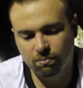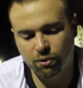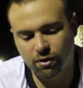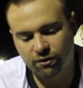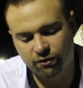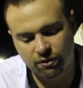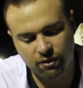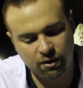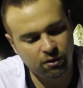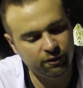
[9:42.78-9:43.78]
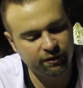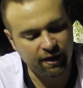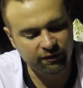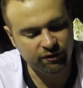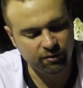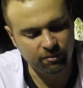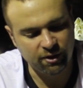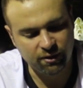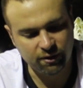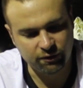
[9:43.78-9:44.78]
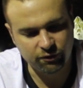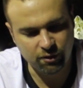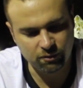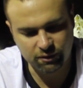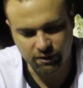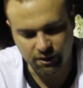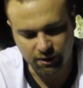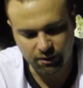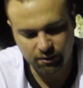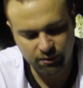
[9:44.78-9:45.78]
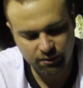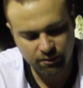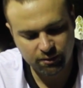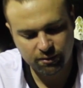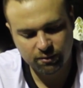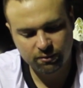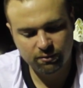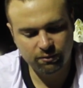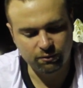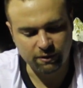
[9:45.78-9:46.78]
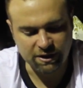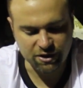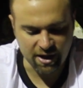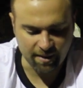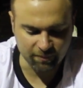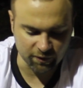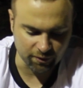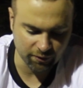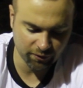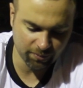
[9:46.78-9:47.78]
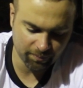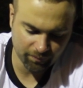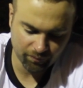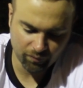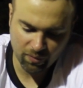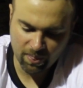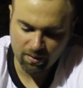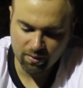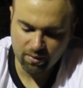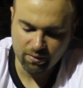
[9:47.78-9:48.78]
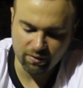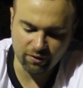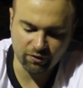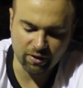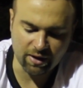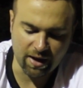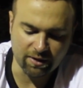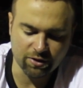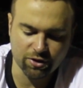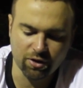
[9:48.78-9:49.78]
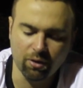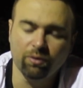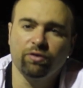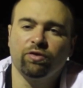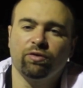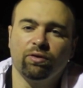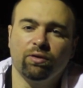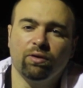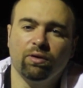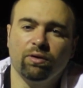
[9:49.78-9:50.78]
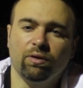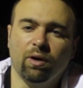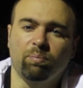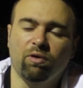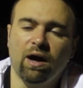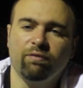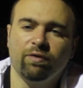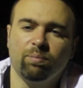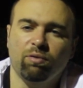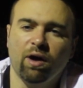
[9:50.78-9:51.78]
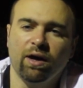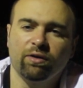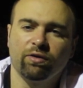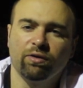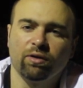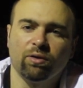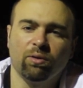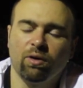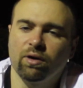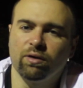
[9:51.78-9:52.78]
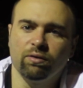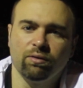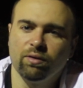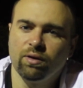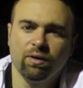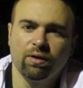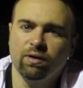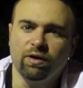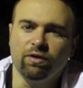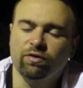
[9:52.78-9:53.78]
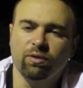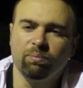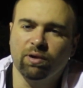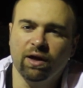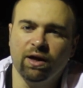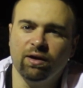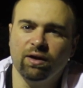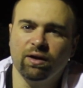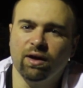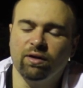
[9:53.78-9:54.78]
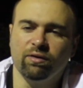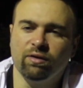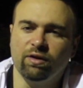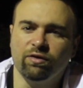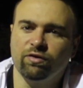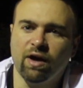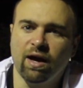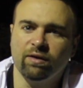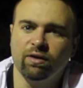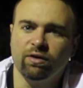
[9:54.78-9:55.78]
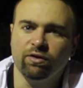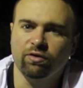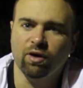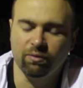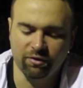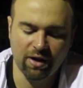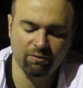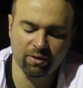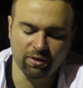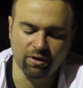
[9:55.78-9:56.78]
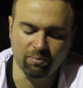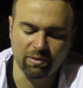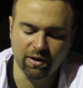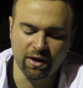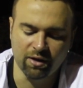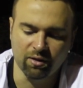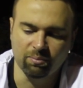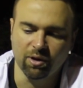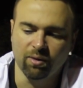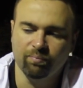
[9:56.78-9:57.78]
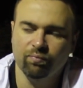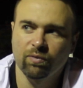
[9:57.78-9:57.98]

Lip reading: books in the Old Testament. It's only 3 chapters. This again shows a prophet praying to the Lord, and he's complaining and he's sad that he's not really complaining, but